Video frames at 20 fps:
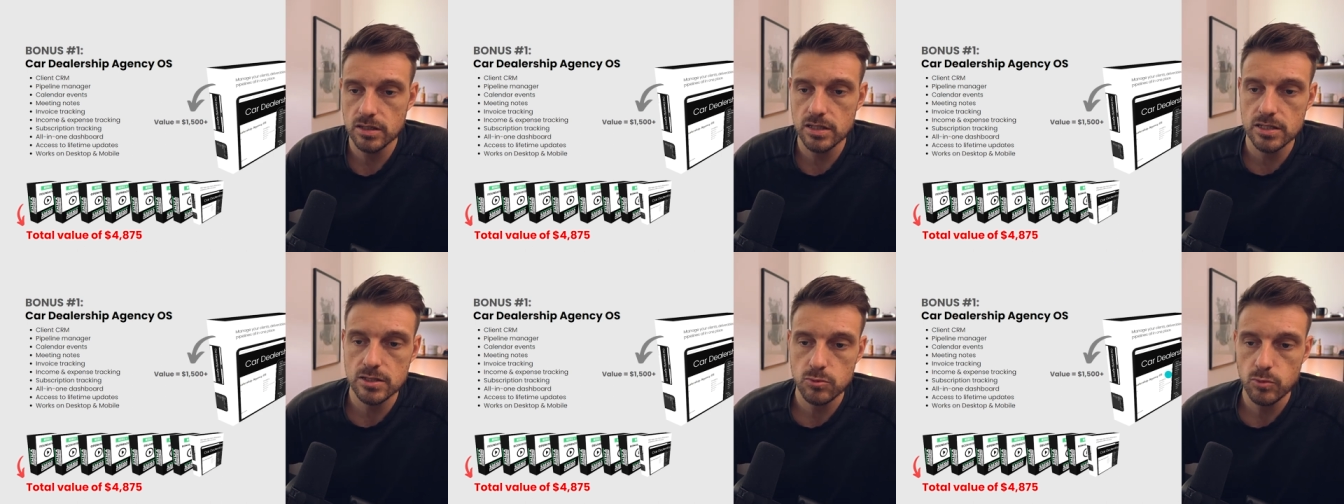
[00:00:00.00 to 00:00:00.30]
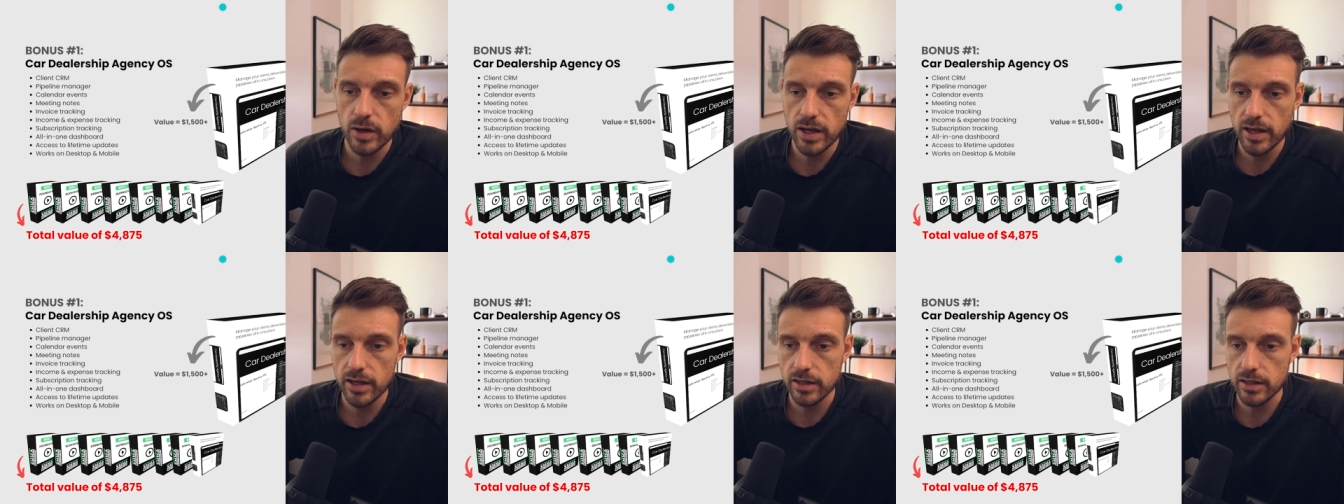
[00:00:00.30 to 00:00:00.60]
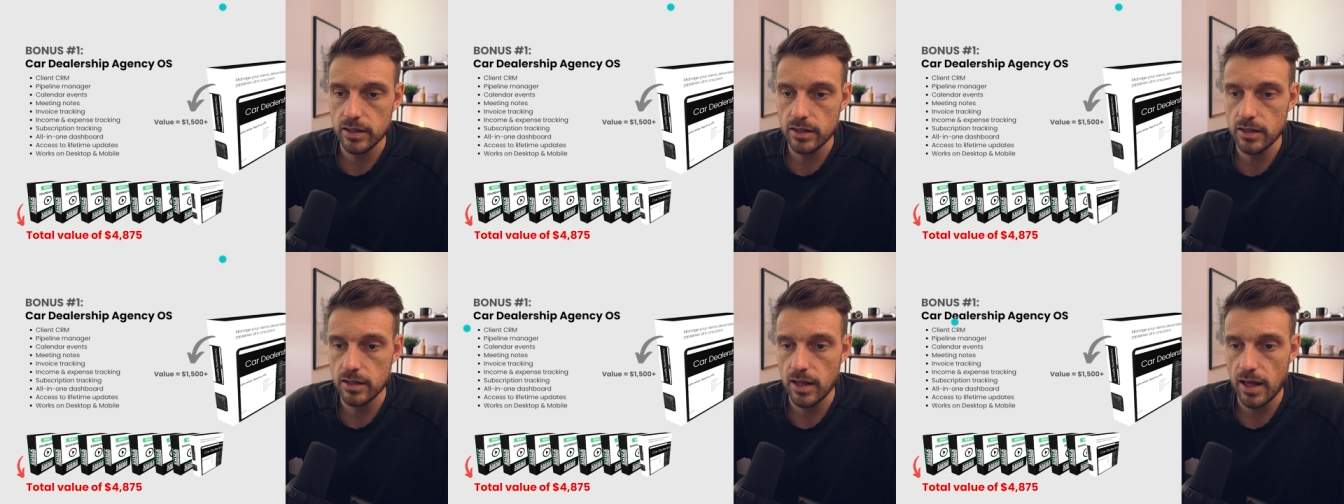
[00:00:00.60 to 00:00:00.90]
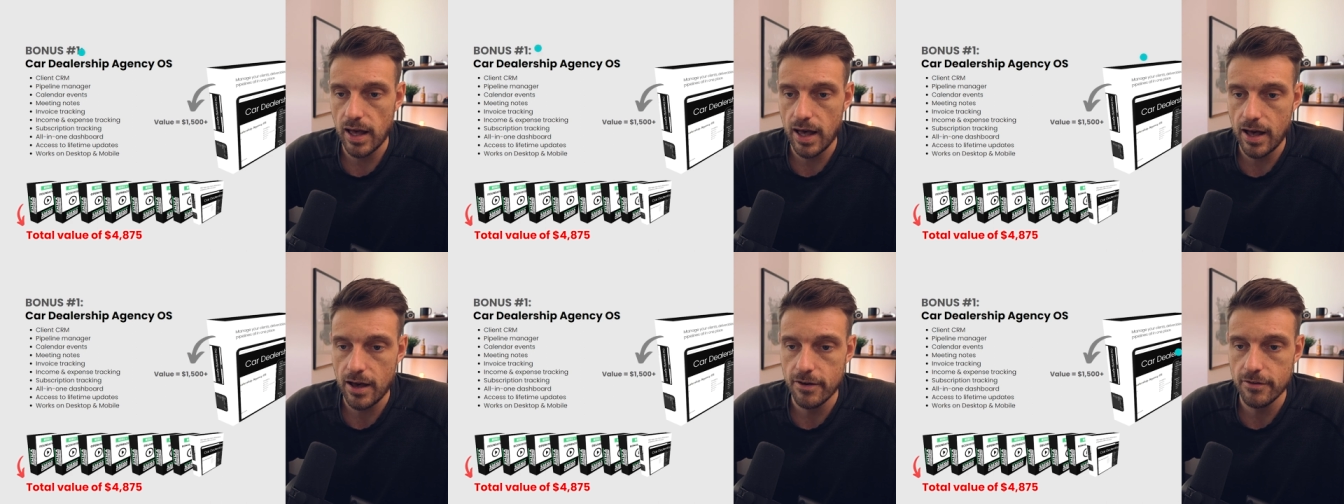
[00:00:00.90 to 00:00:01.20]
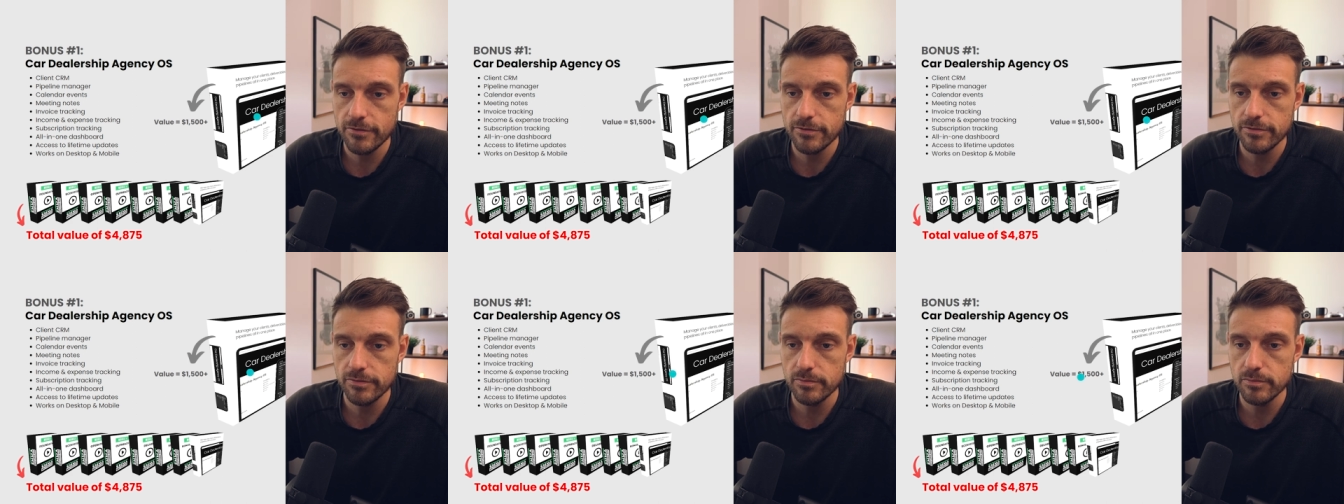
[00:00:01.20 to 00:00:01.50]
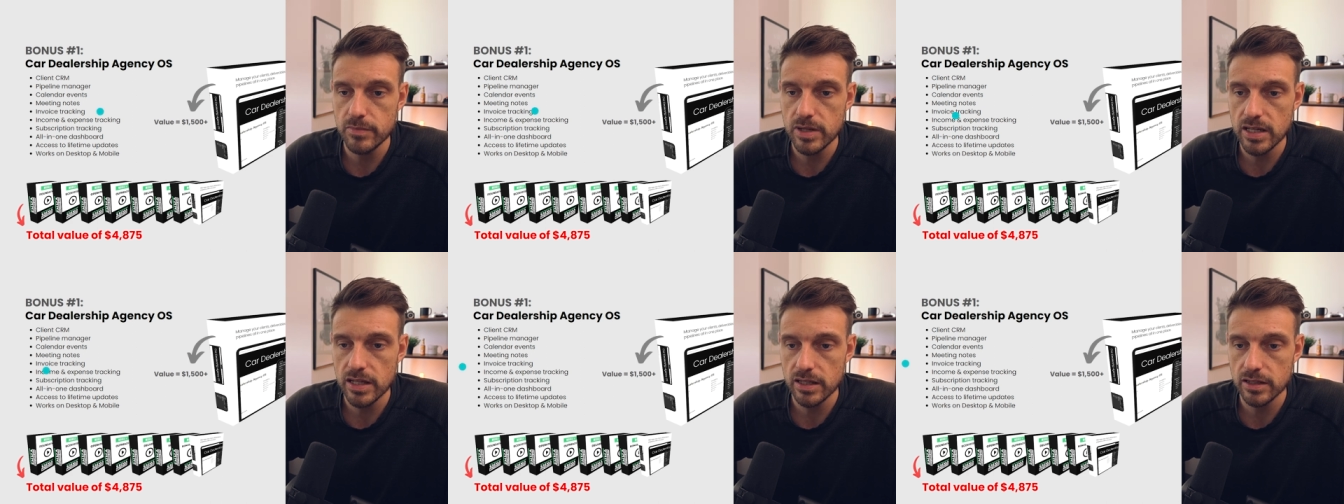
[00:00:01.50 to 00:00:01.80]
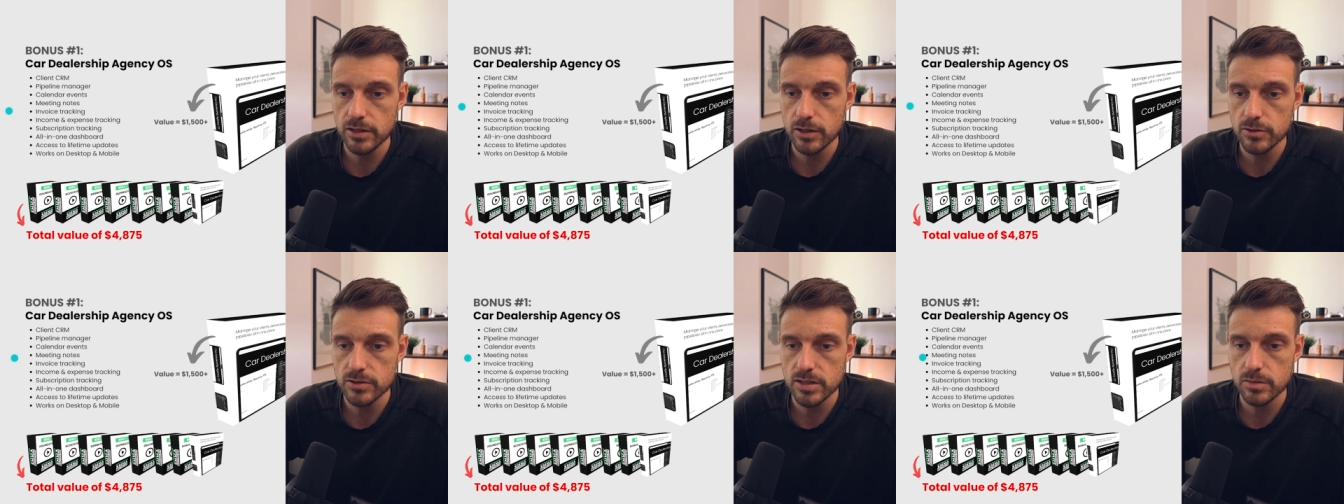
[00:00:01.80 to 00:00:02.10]
This way, I can have
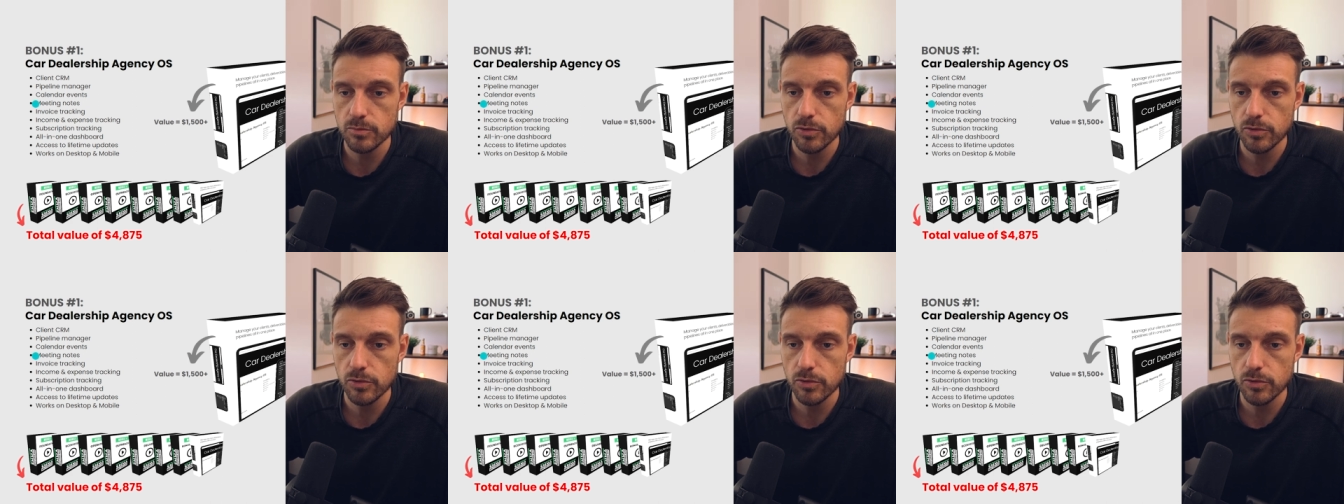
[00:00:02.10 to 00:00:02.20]
meeting notes